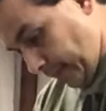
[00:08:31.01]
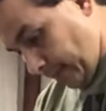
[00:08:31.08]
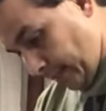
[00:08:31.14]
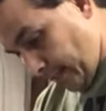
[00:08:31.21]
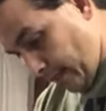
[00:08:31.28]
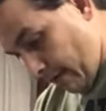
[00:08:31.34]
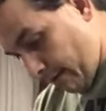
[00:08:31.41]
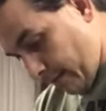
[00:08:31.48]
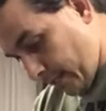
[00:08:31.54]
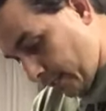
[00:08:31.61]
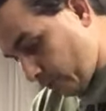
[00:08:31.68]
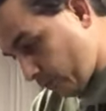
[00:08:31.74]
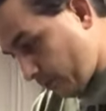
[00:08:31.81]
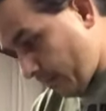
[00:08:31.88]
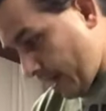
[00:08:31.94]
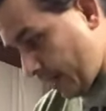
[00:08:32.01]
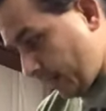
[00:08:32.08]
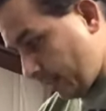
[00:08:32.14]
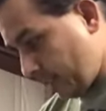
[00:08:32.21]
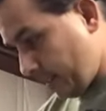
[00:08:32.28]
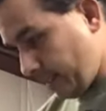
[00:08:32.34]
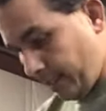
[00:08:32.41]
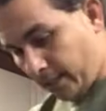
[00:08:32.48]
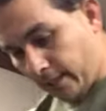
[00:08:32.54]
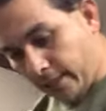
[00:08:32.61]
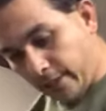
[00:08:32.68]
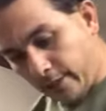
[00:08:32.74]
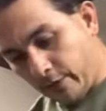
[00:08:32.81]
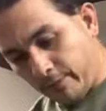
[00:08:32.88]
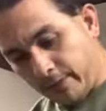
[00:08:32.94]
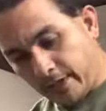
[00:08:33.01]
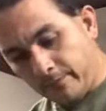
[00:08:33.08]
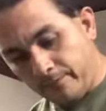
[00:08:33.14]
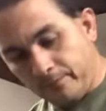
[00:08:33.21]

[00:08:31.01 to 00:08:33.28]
Now this one might need a little bit